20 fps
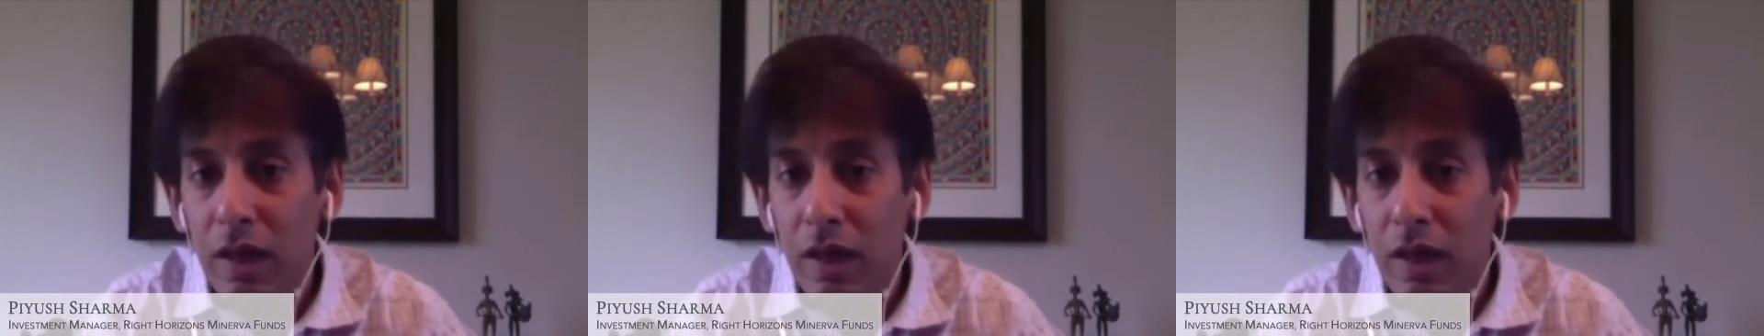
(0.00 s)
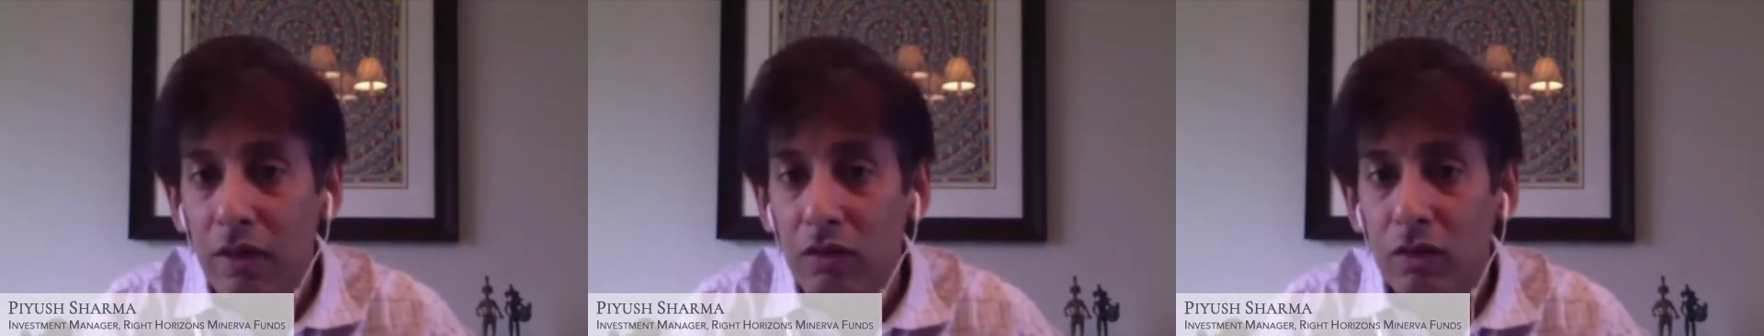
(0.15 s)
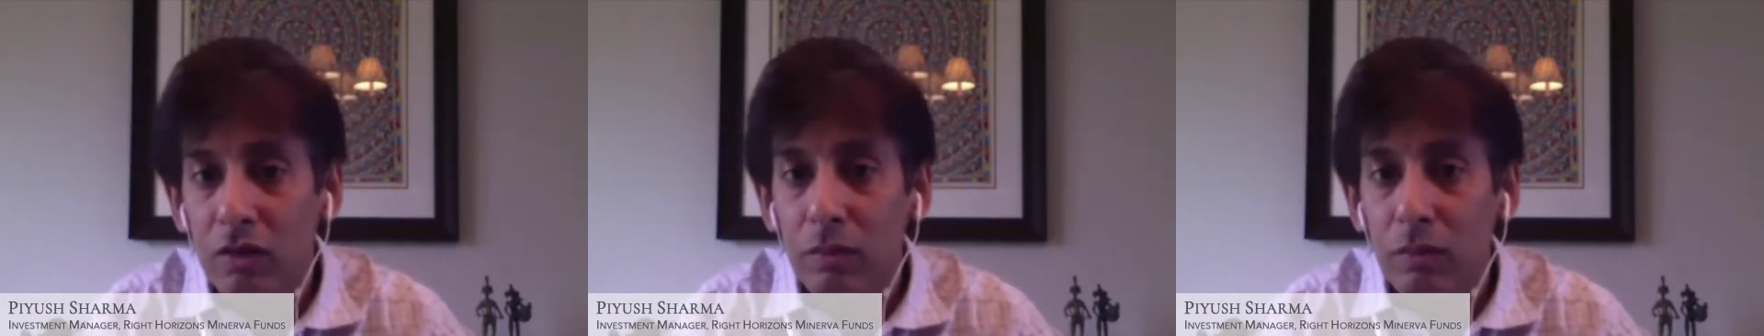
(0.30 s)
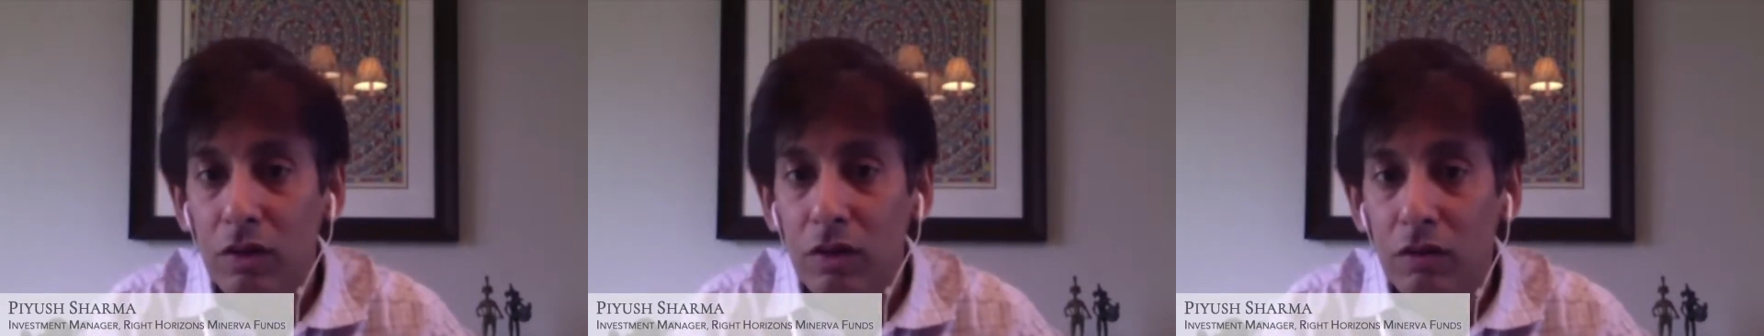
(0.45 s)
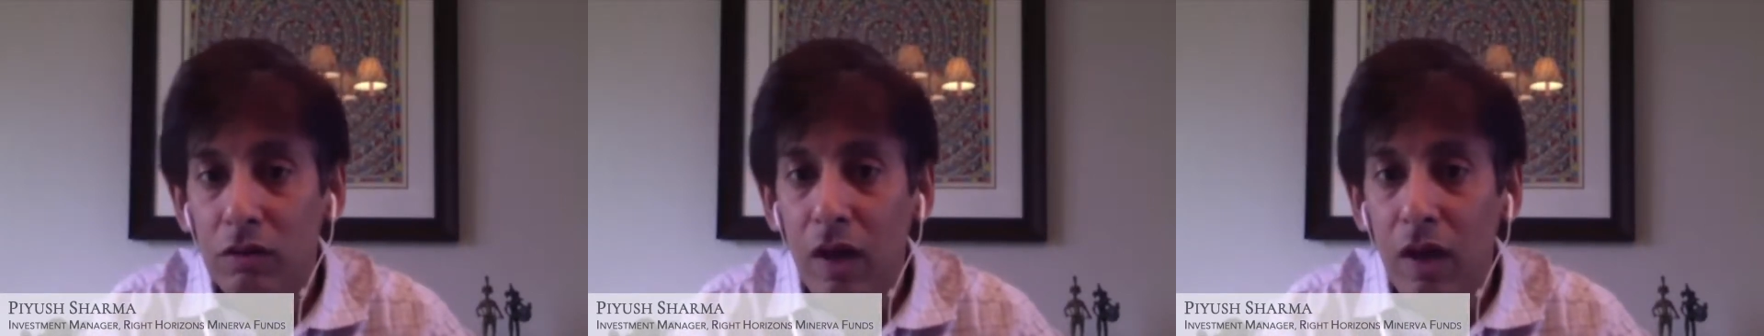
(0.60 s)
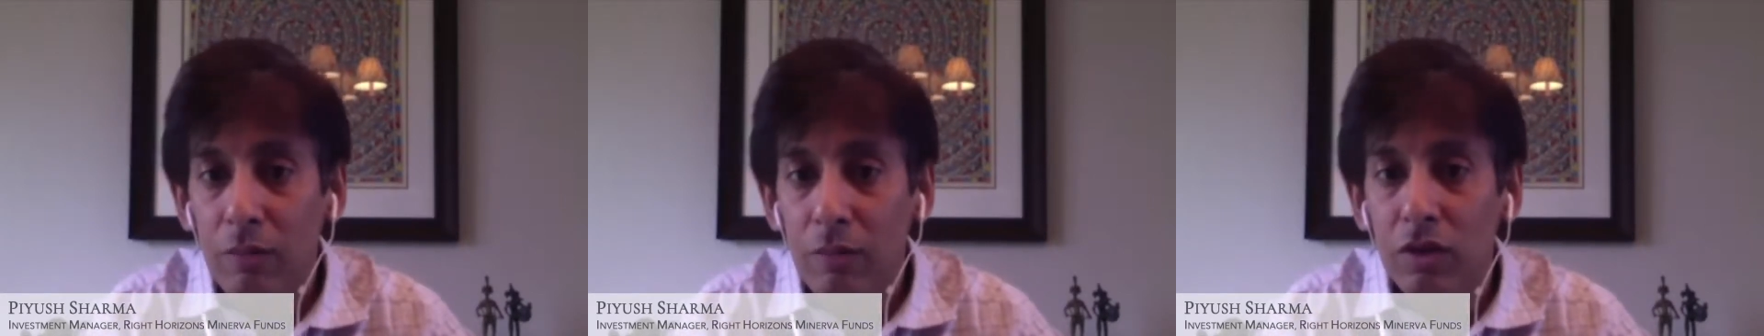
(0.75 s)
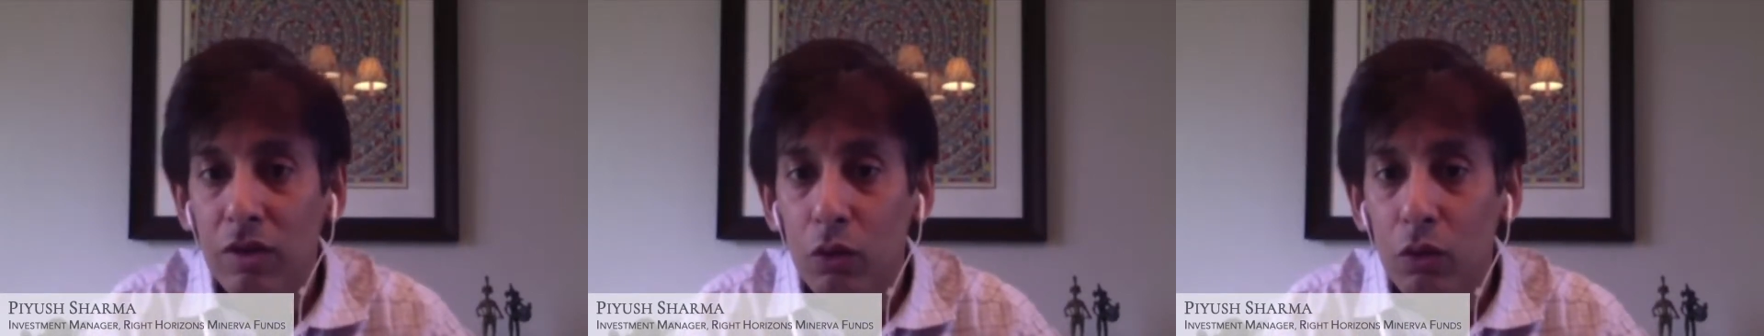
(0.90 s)
estimates of
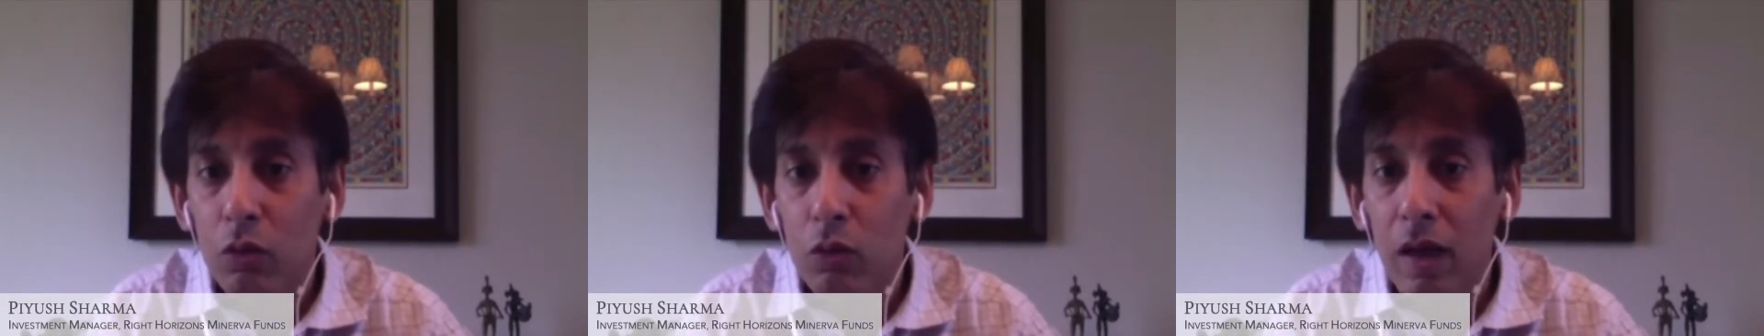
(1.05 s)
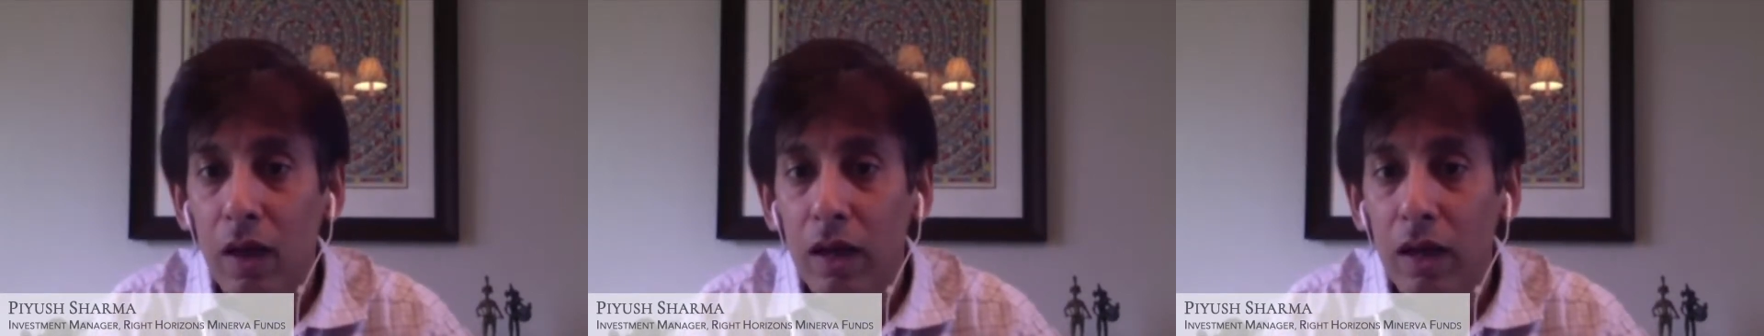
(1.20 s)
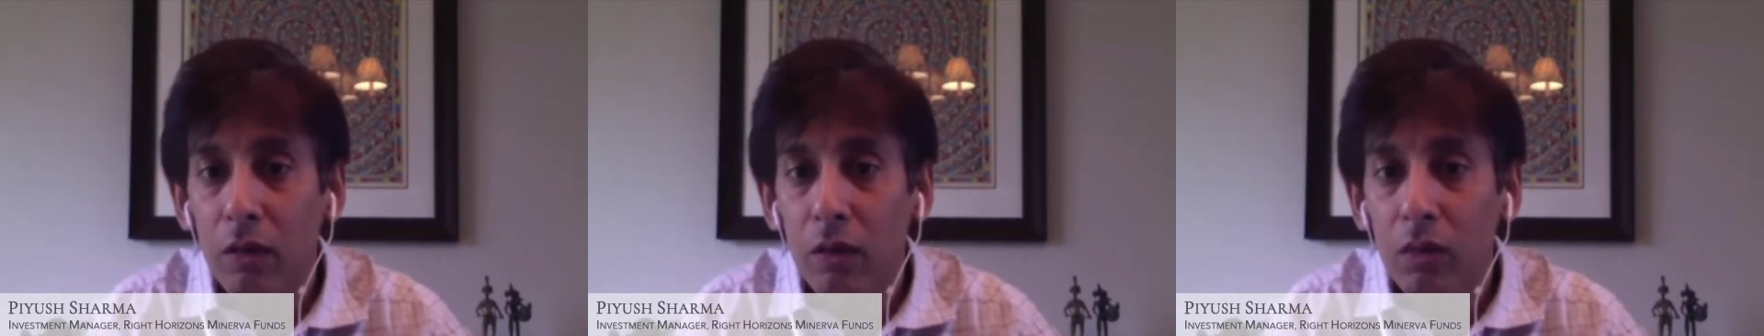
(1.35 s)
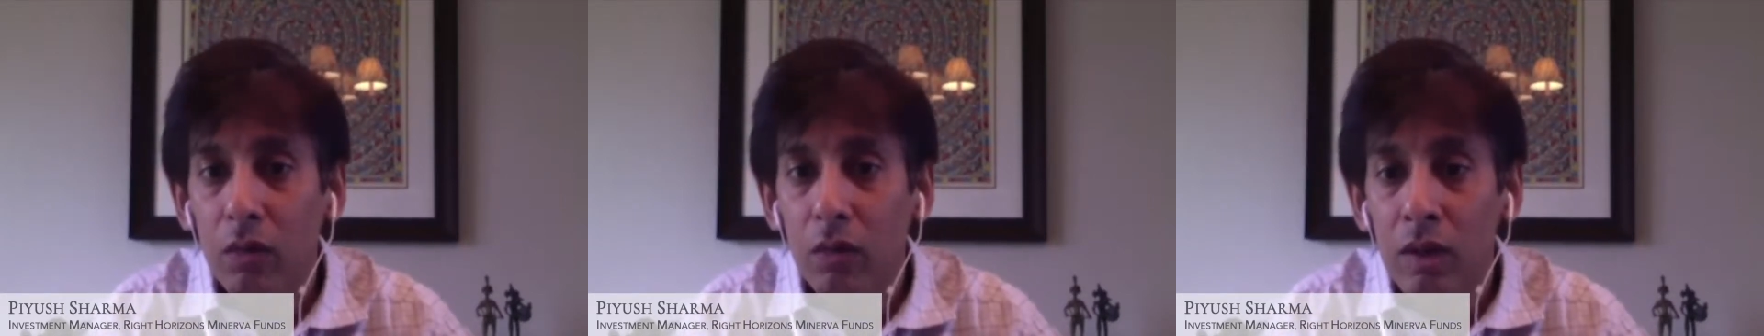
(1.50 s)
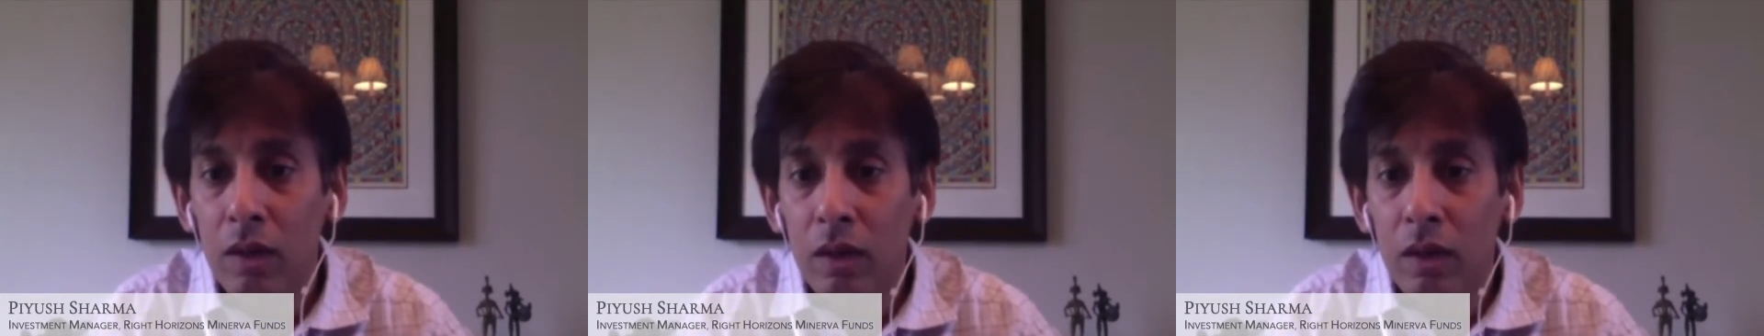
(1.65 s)
absolute value.